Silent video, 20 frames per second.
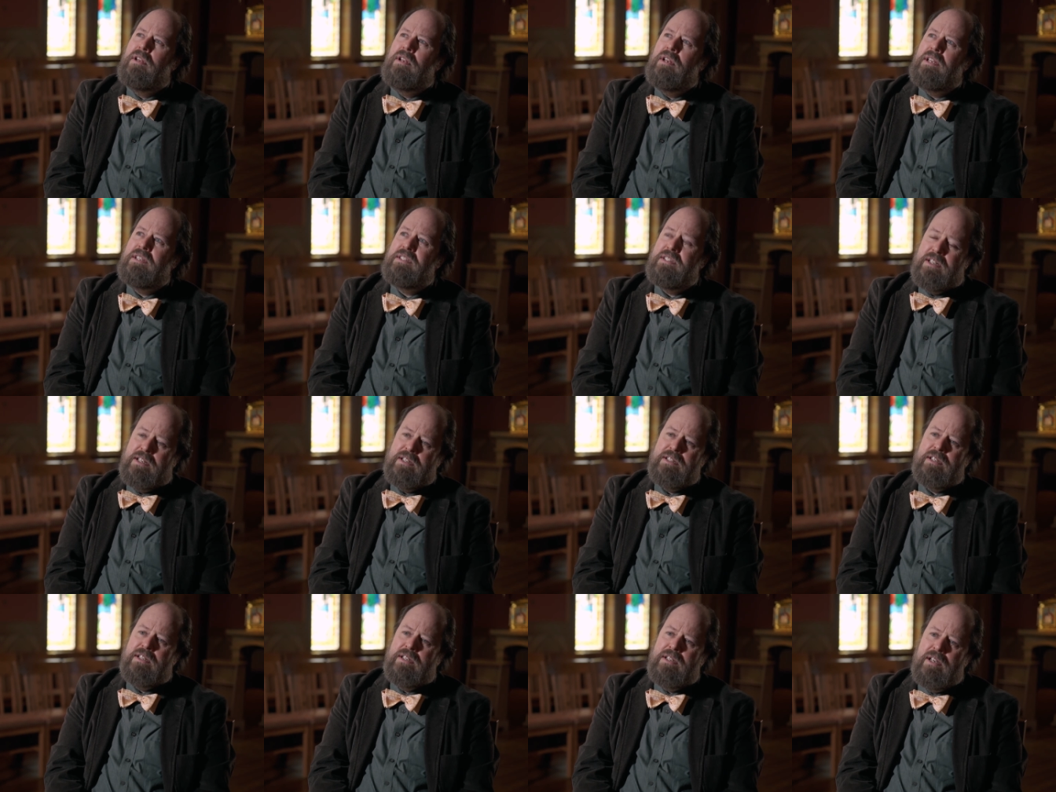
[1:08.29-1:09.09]

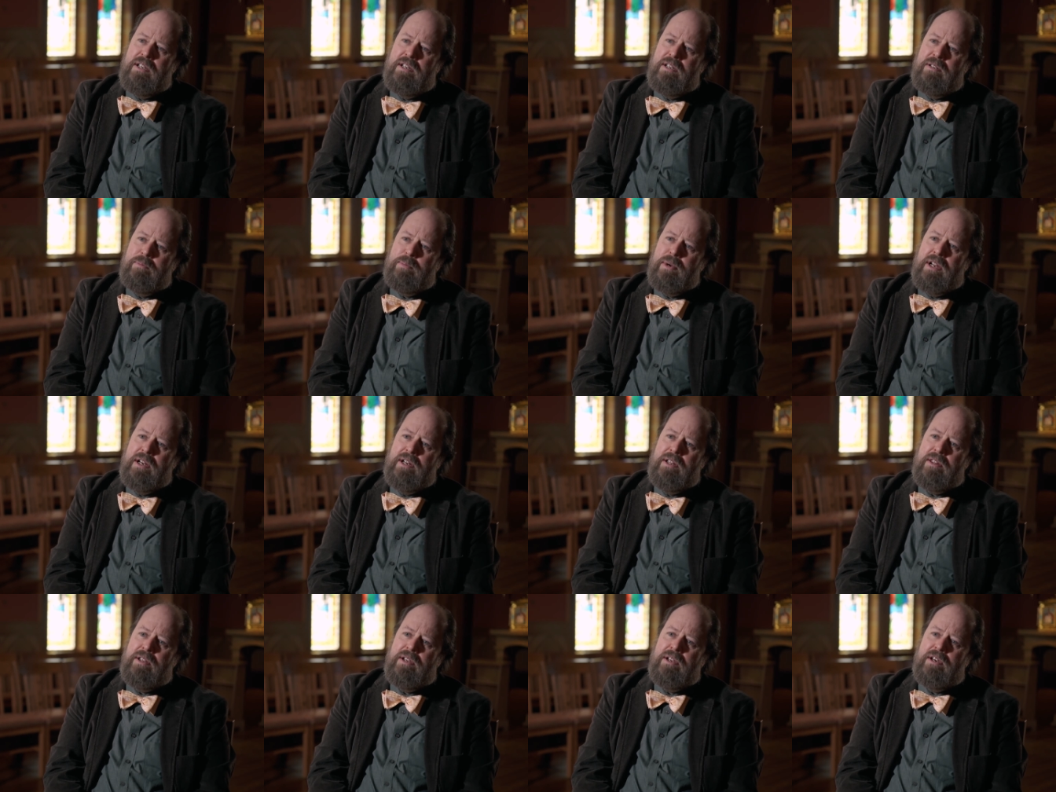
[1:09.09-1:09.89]
necessitated by
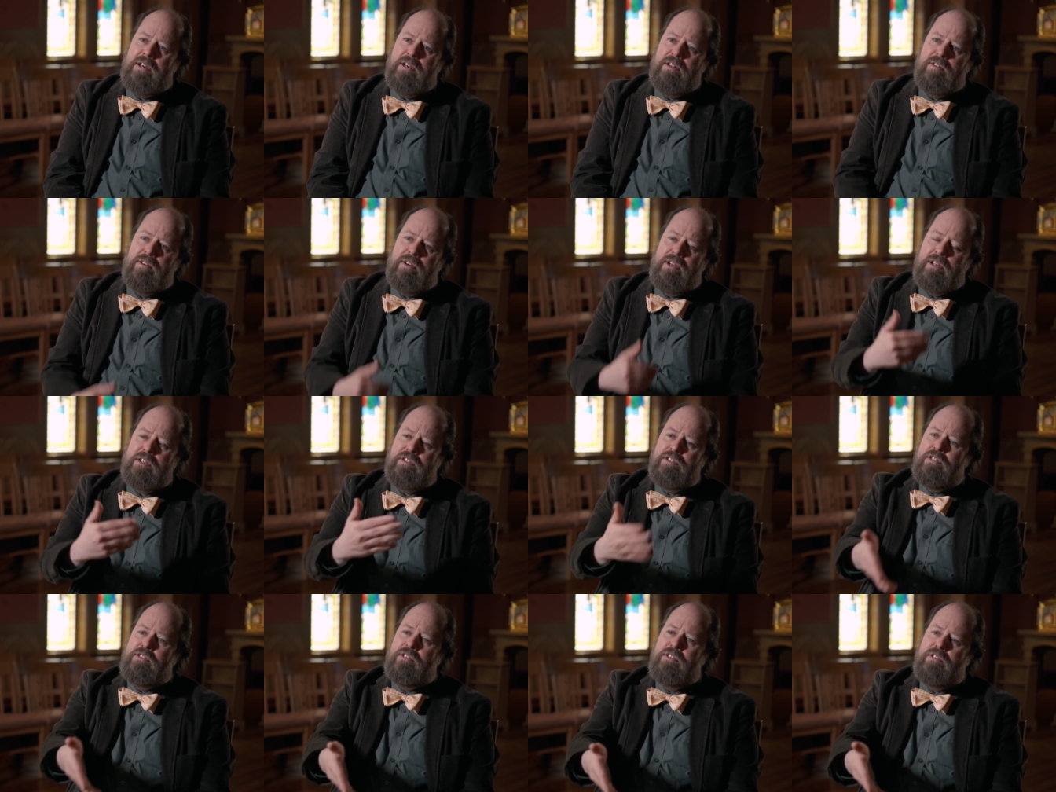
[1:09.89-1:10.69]
anything either
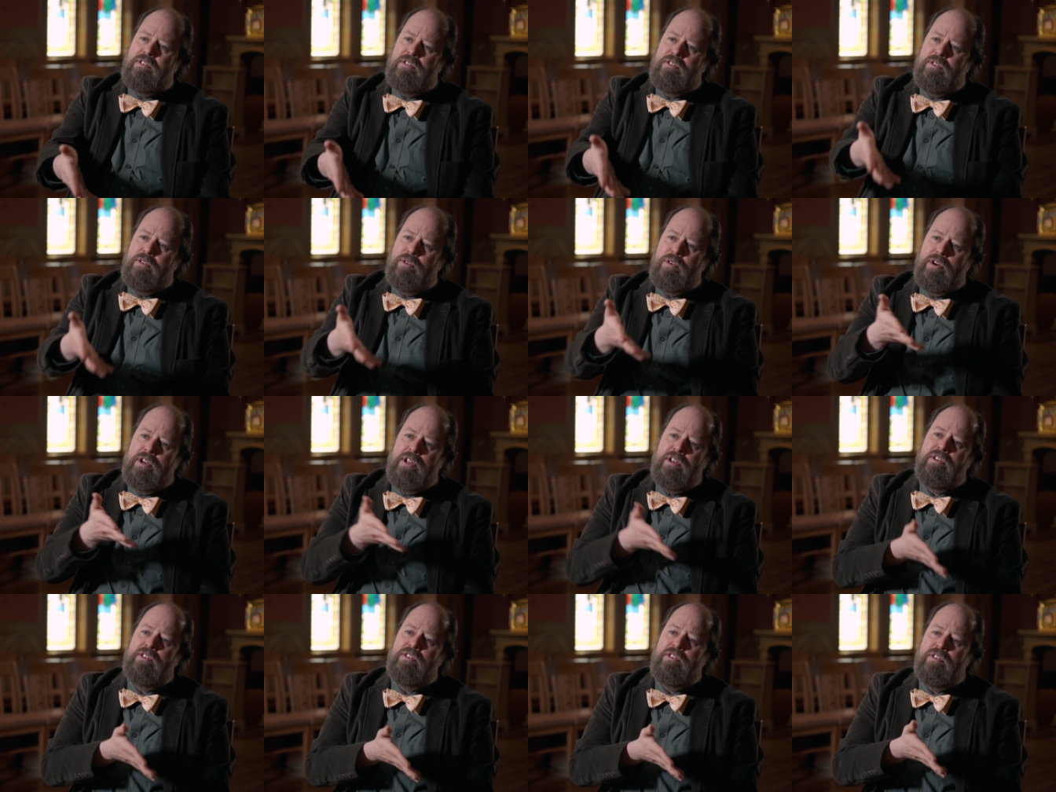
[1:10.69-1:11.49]
external or
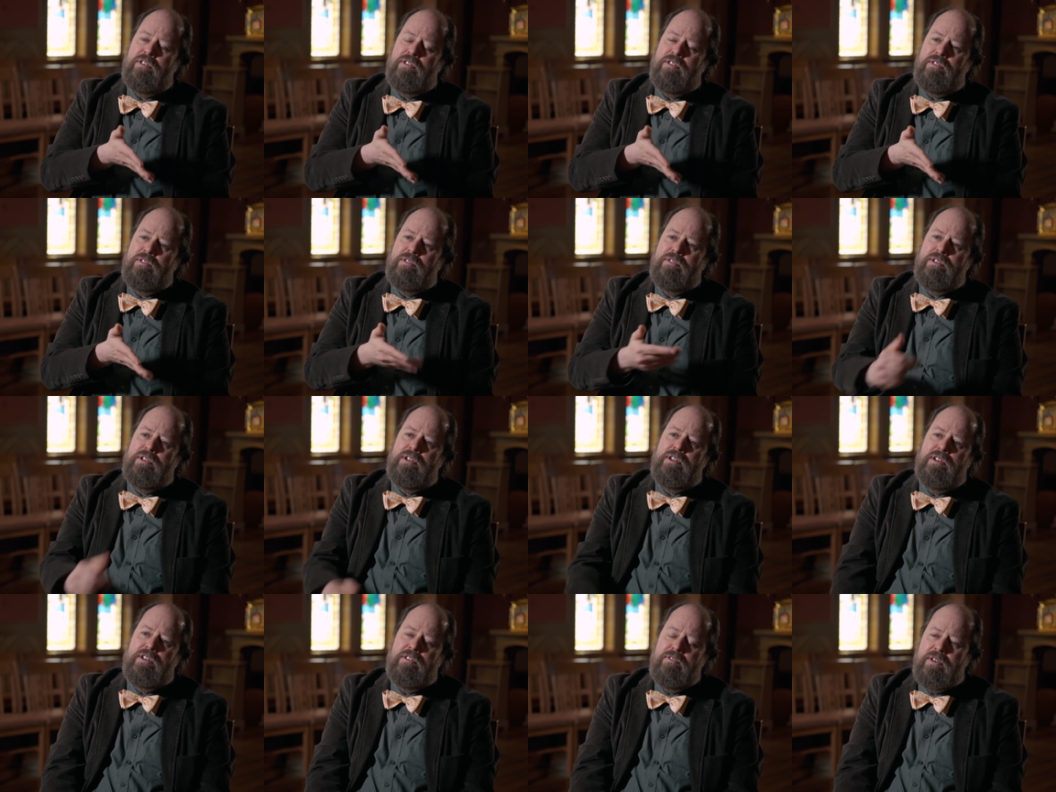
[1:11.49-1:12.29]
internal
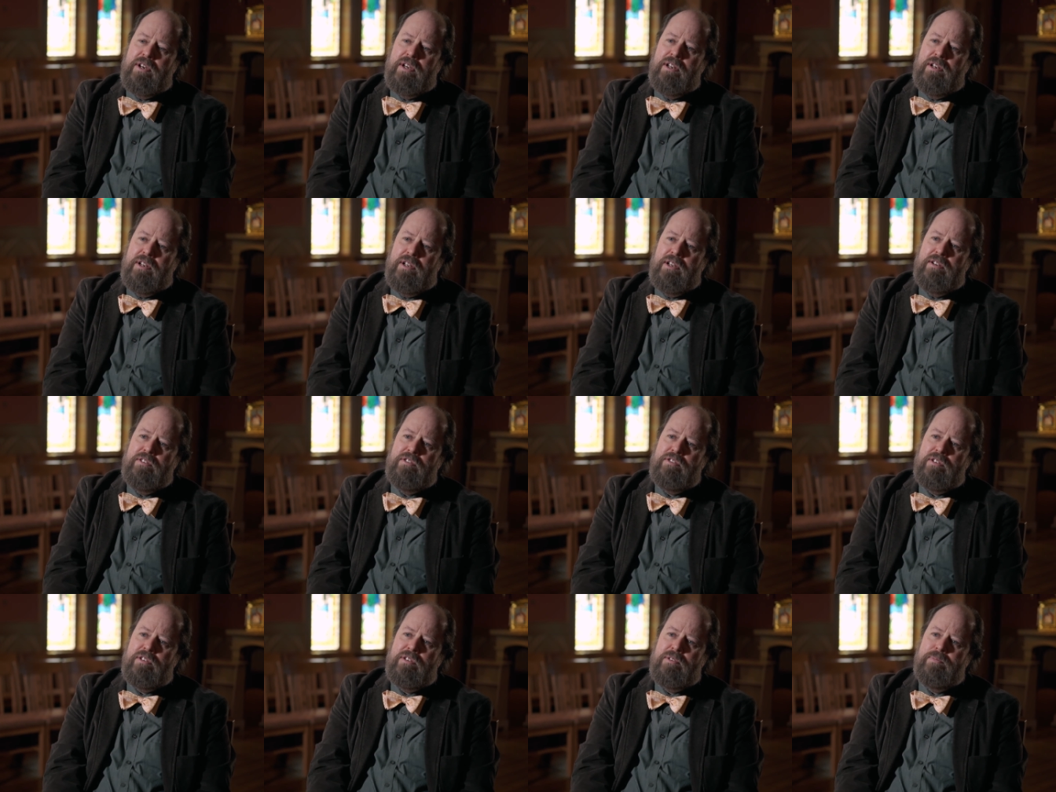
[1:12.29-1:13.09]
to the divine
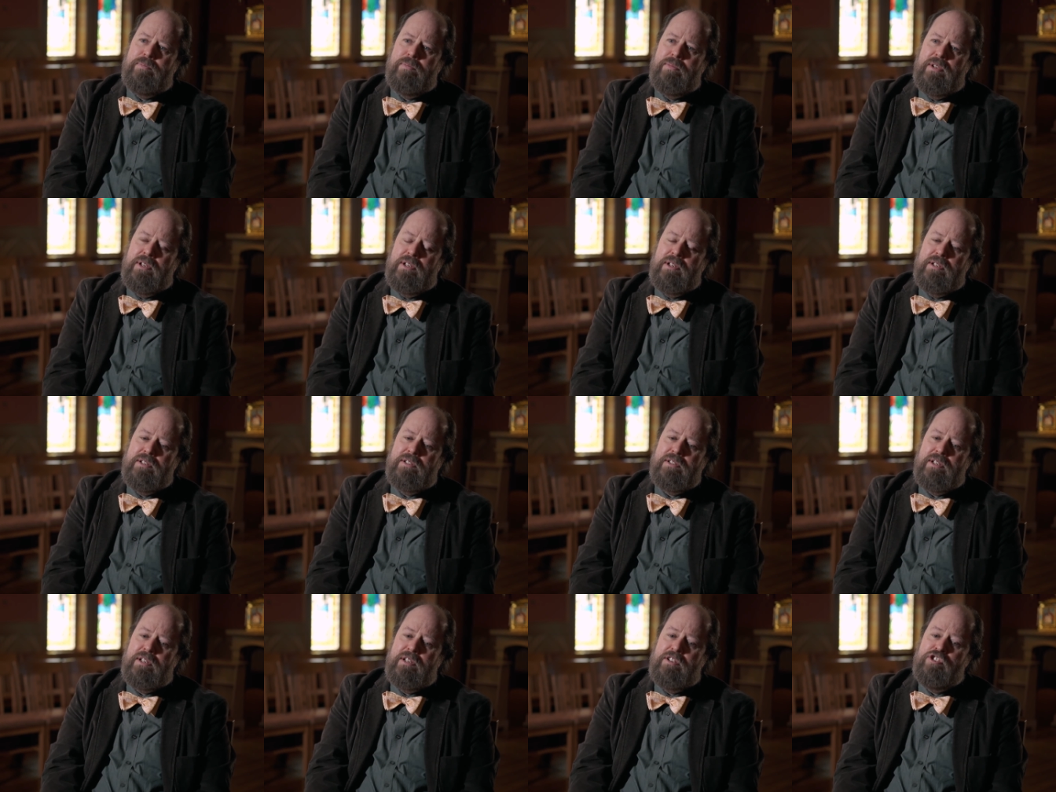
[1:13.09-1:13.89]
nature. It
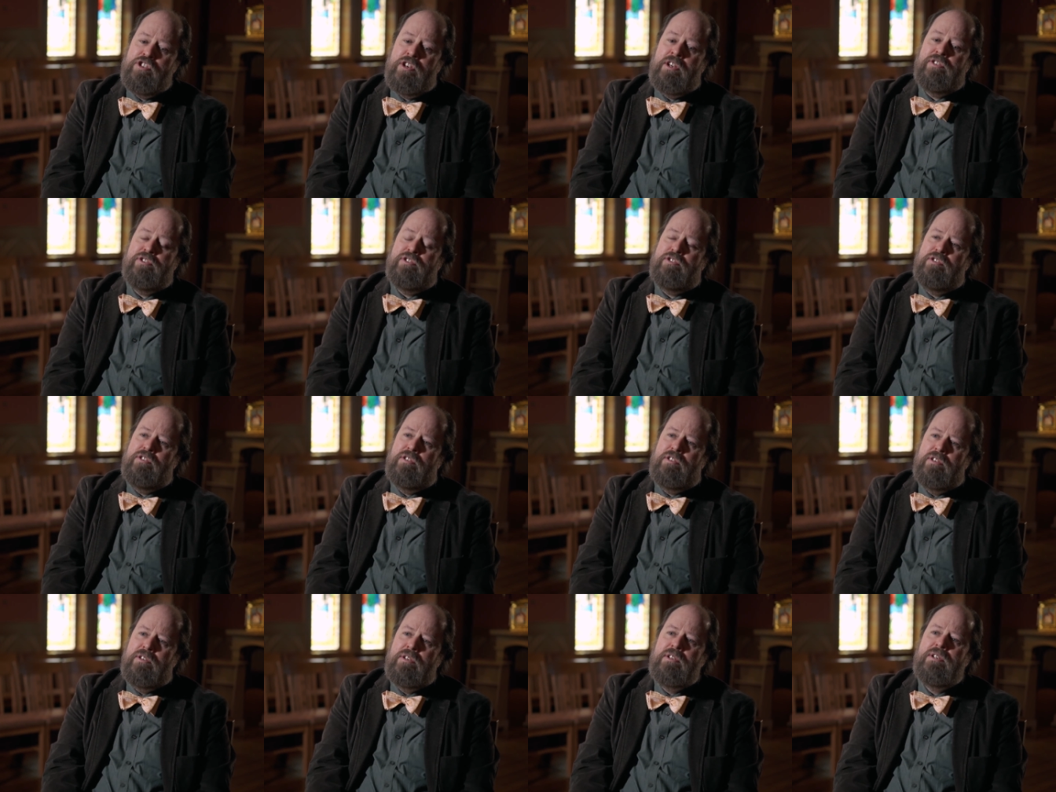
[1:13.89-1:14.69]
is a
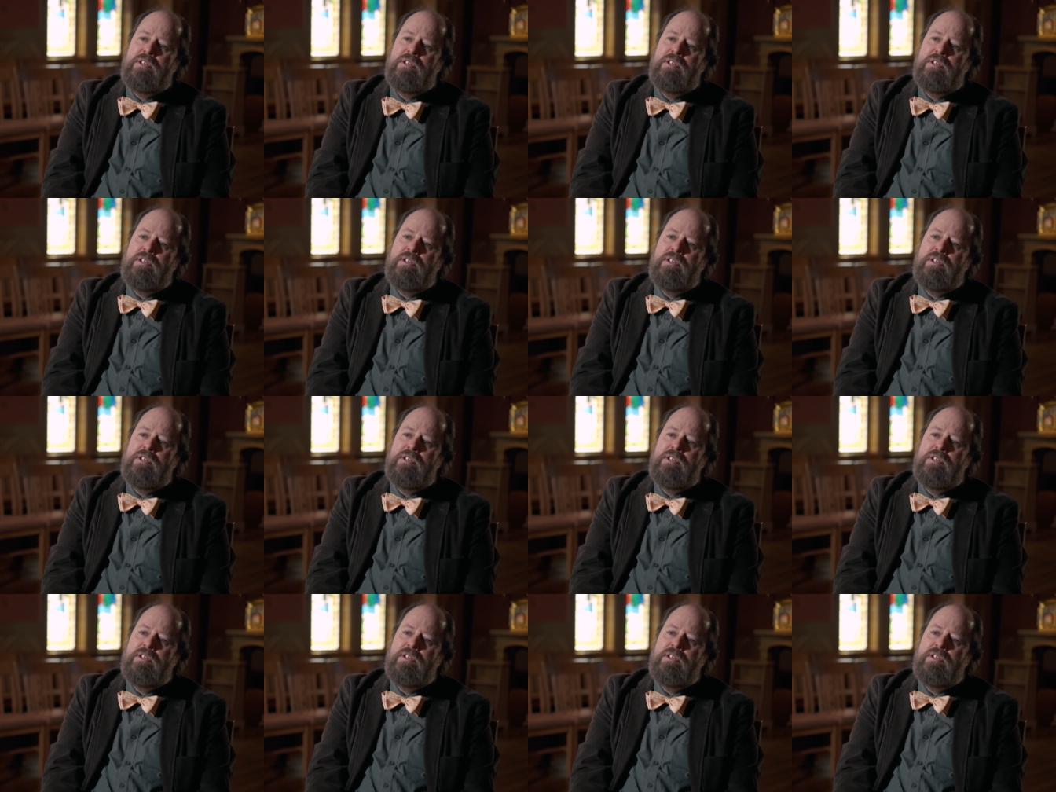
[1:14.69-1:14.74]
gesture